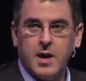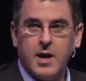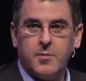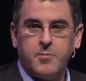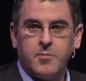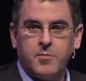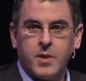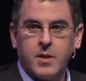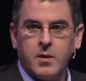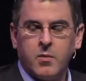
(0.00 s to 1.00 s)

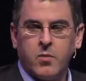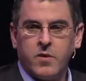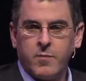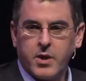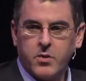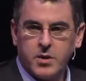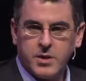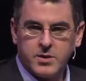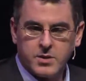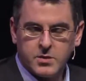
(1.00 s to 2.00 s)
One of my
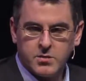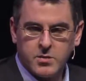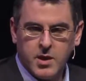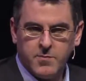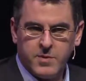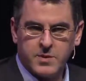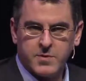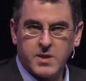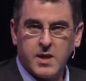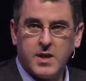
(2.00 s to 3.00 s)
colleagues, Vince
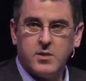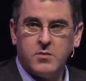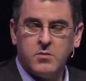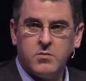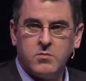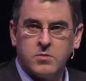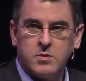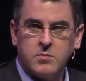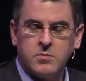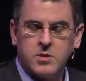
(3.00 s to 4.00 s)
Vitale, who
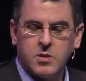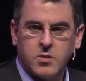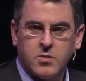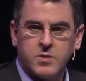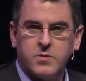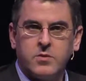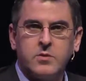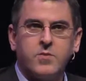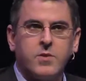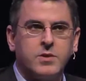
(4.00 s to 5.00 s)
is at Oxford,
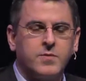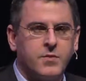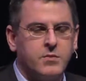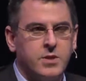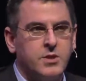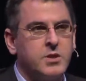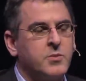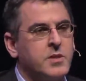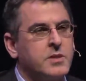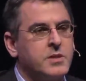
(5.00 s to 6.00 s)
who's a philosopher who teaches
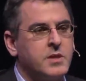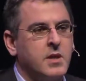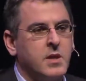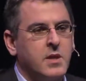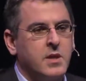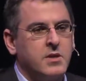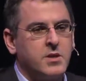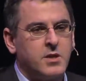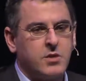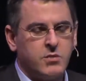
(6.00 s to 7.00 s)
with us, has
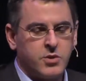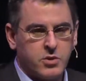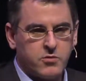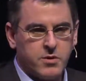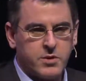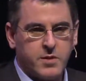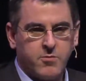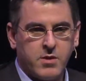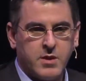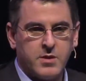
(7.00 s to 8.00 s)
done his whole doctorate on
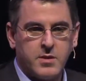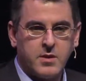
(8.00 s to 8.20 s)
suffering.